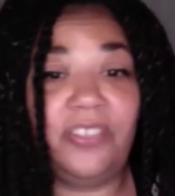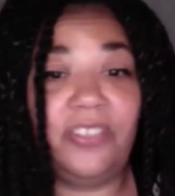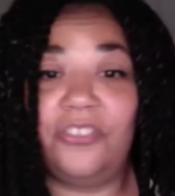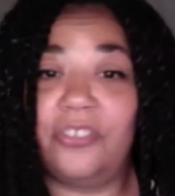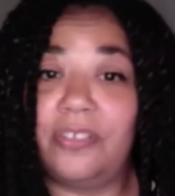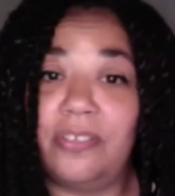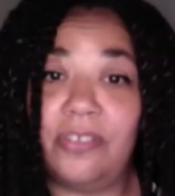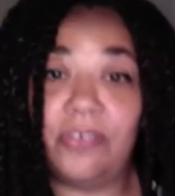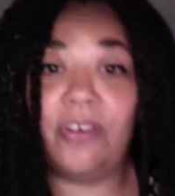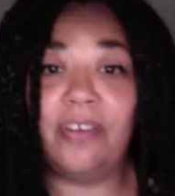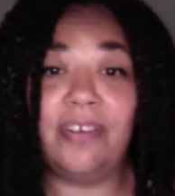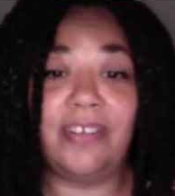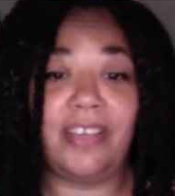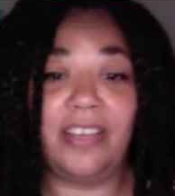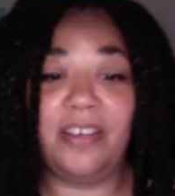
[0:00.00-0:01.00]
just
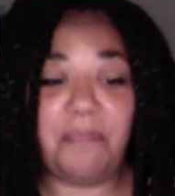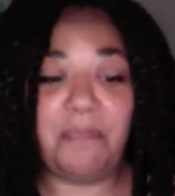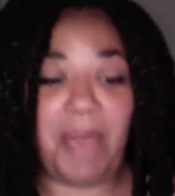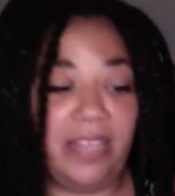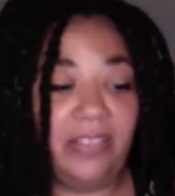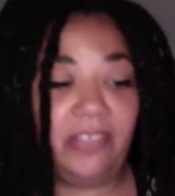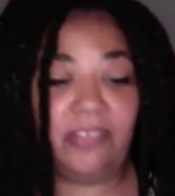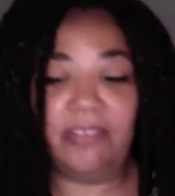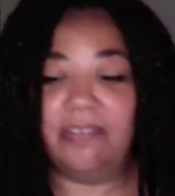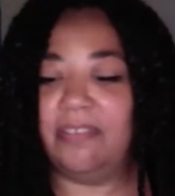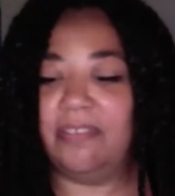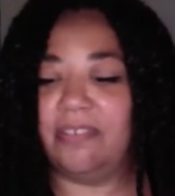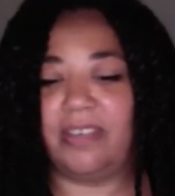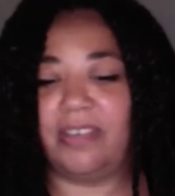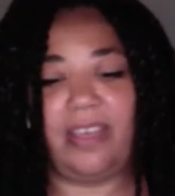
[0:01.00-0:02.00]
get a pencil
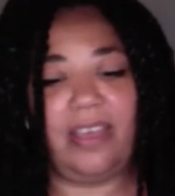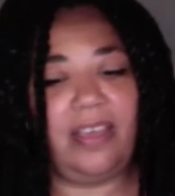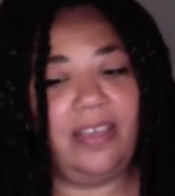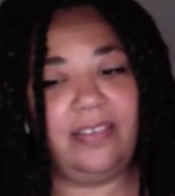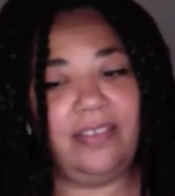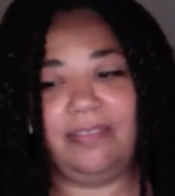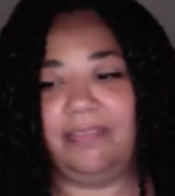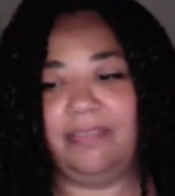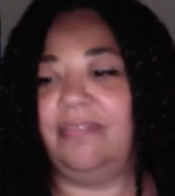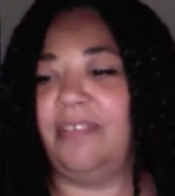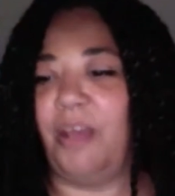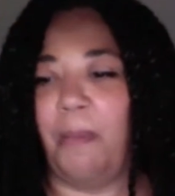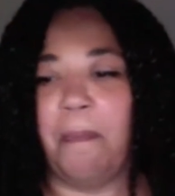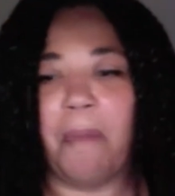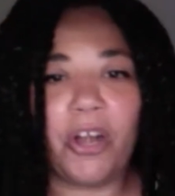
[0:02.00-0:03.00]
or get
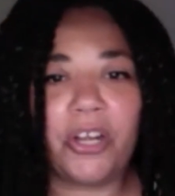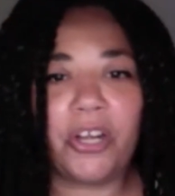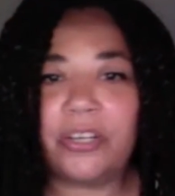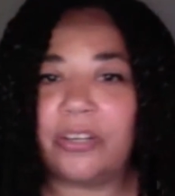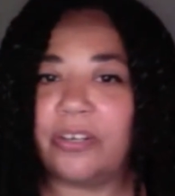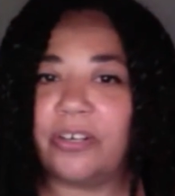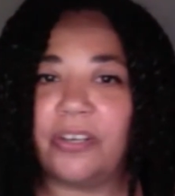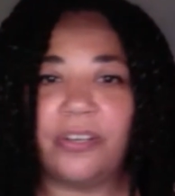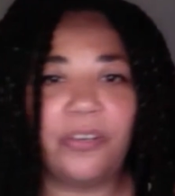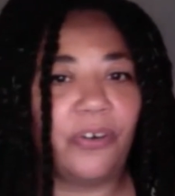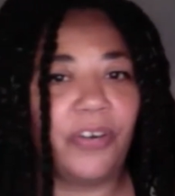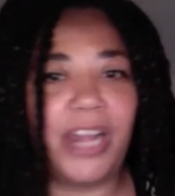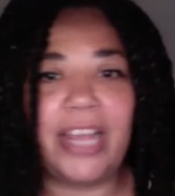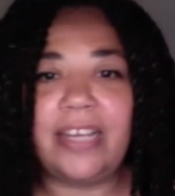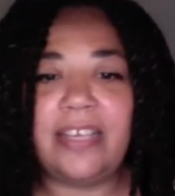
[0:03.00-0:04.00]
a marker
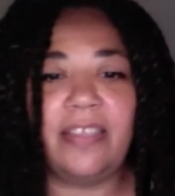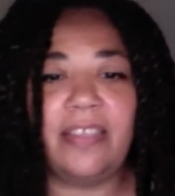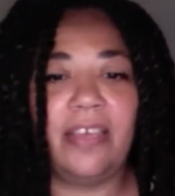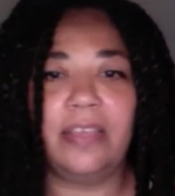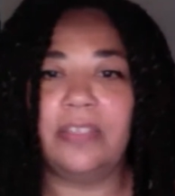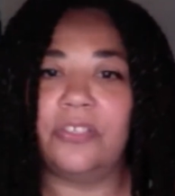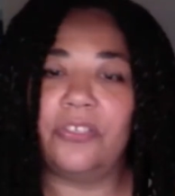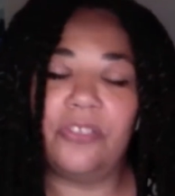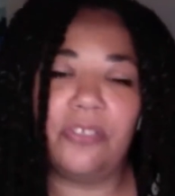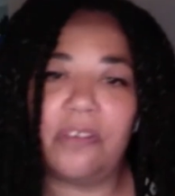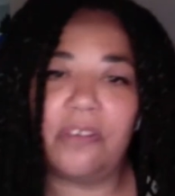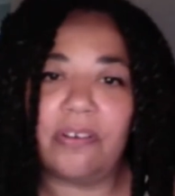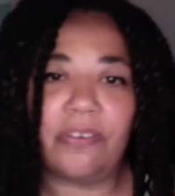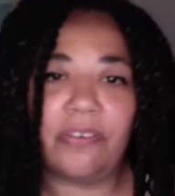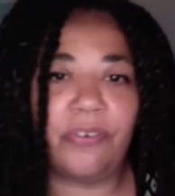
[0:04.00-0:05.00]
or anything and just
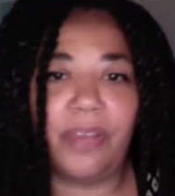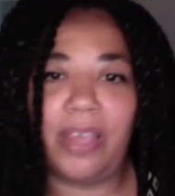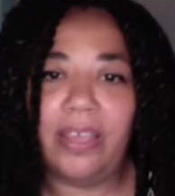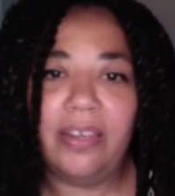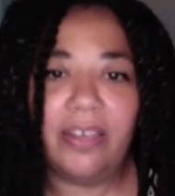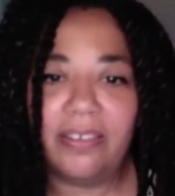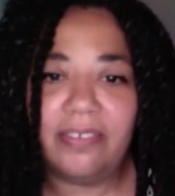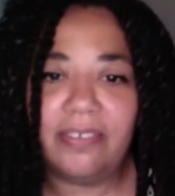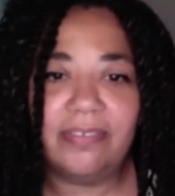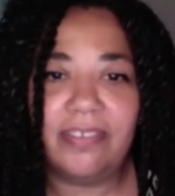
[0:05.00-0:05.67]
start creating.